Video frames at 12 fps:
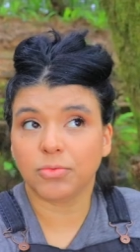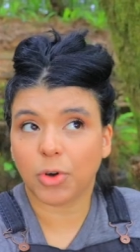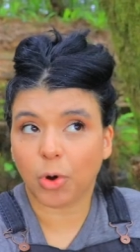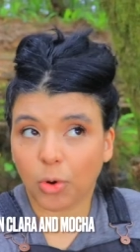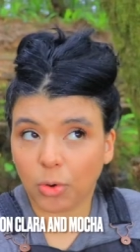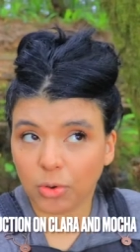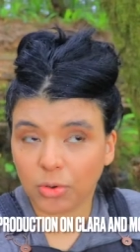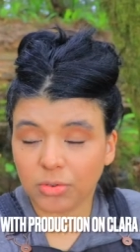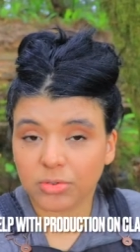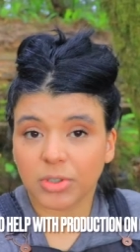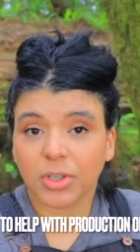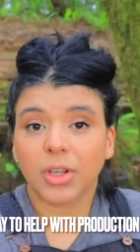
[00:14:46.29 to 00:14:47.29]

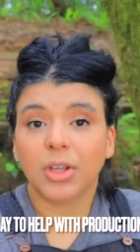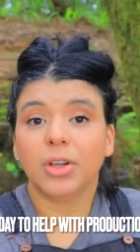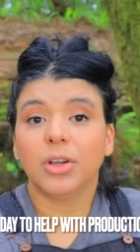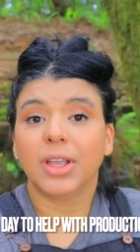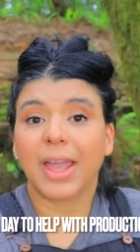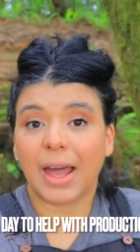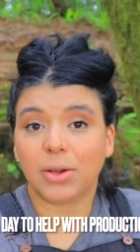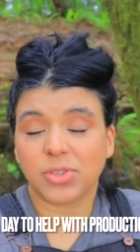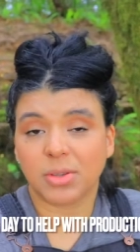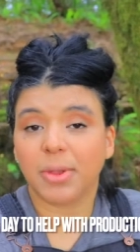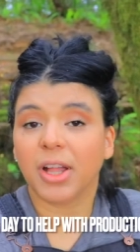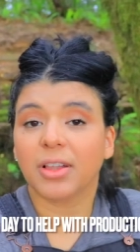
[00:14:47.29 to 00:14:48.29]
whole
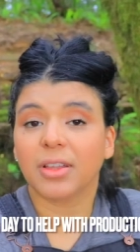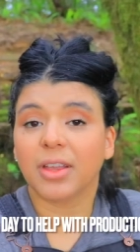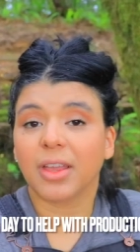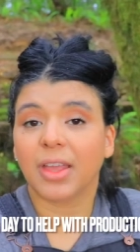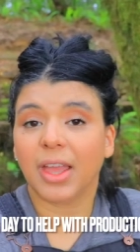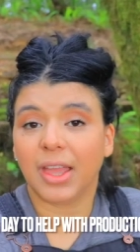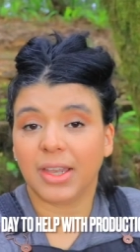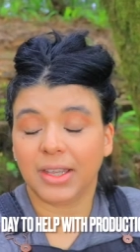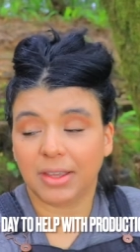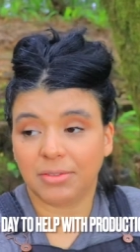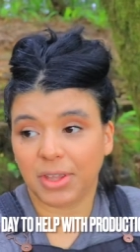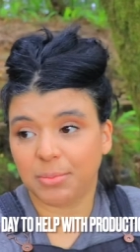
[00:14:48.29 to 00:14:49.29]
cow's milk and
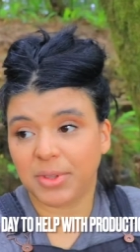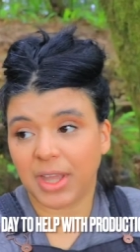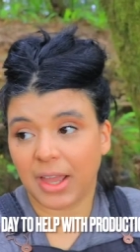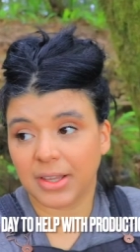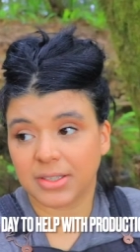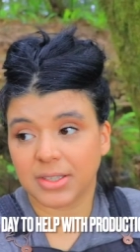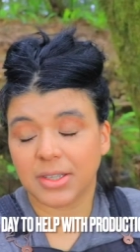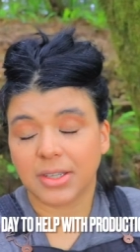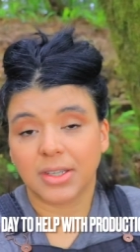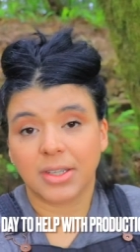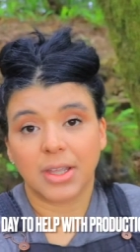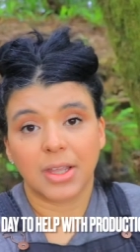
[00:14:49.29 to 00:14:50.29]
give him that
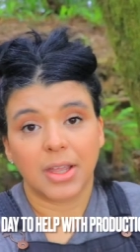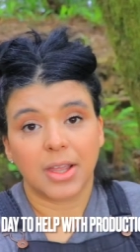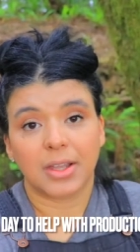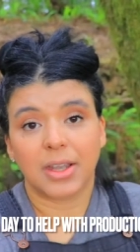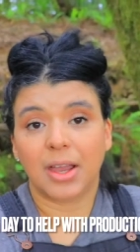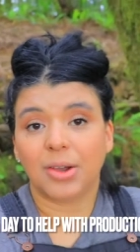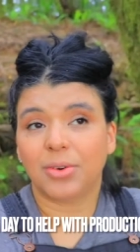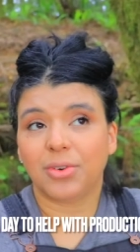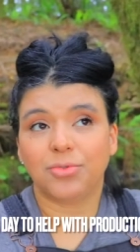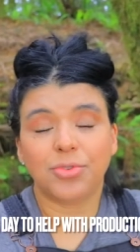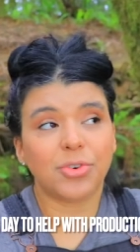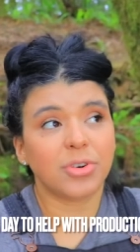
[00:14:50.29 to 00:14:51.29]
now,
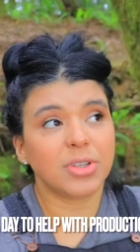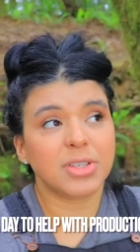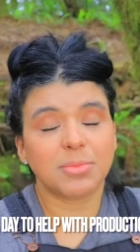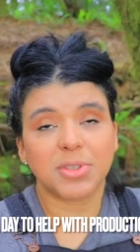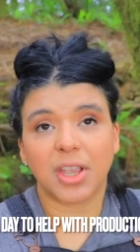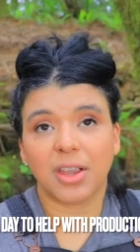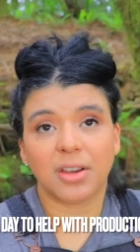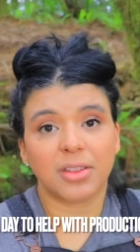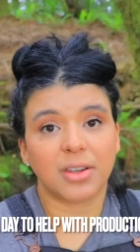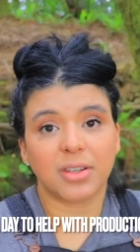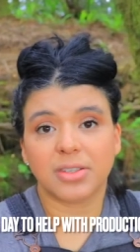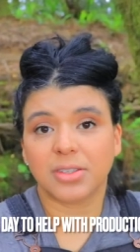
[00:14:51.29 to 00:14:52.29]
of course, I'm scared
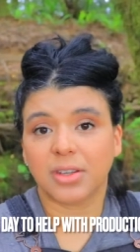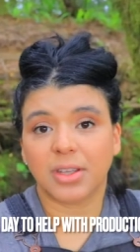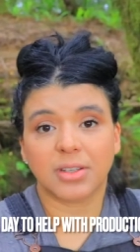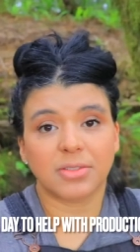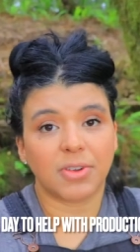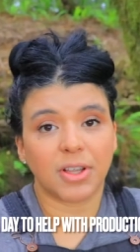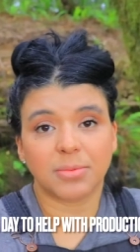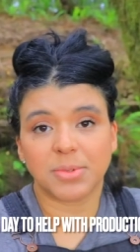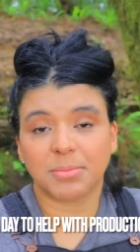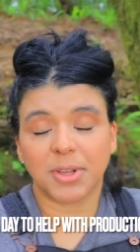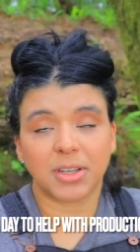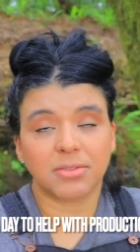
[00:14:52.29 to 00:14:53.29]
that he's gonna develop
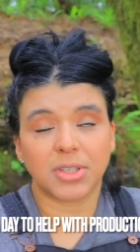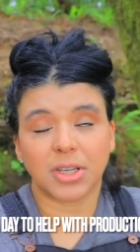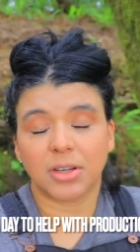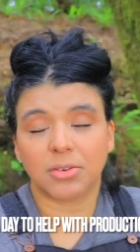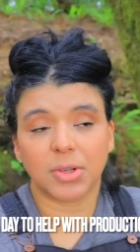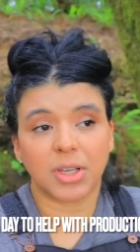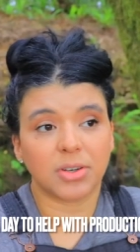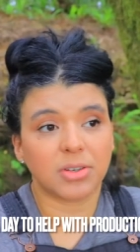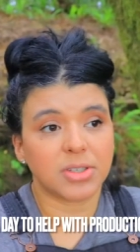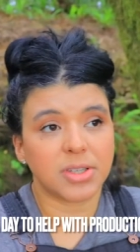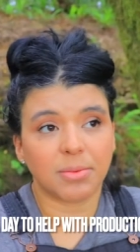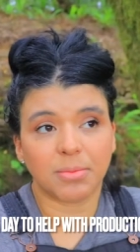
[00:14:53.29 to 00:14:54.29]
some kind of diarrhea or
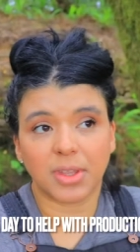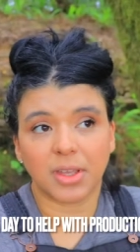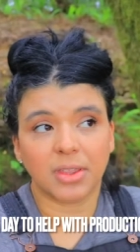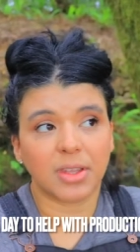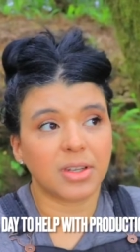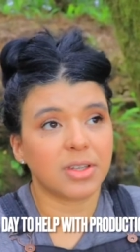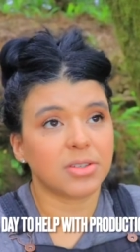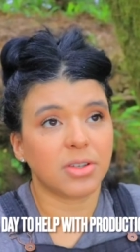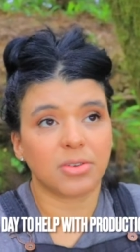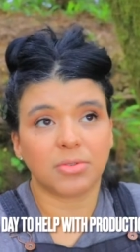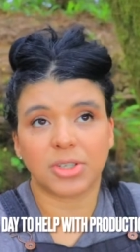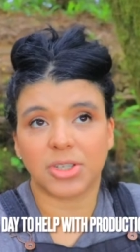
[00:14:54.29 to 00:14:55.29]
something, that he's
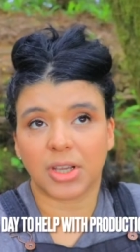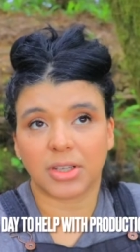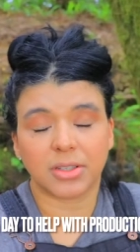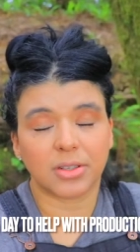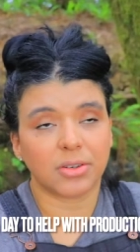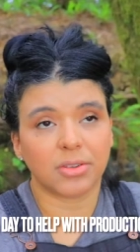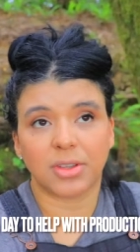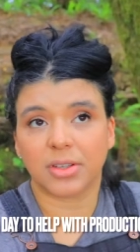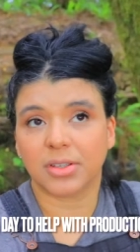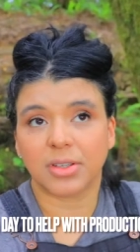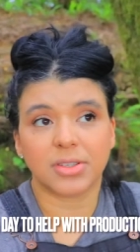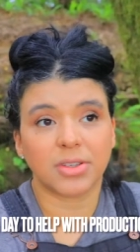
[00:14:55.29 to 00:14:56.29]
gonna reject it, or
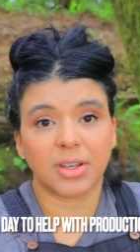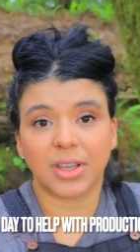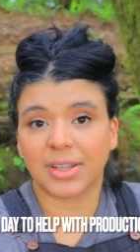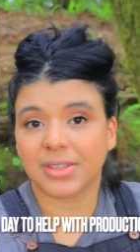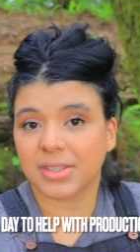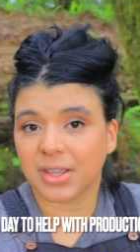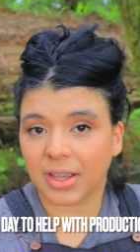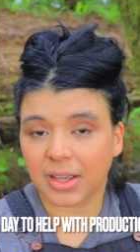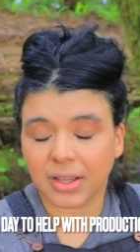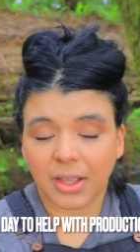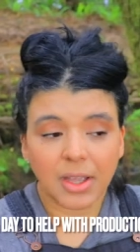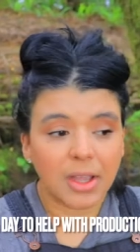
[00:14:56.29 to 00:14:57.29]
that he's gonna get sick.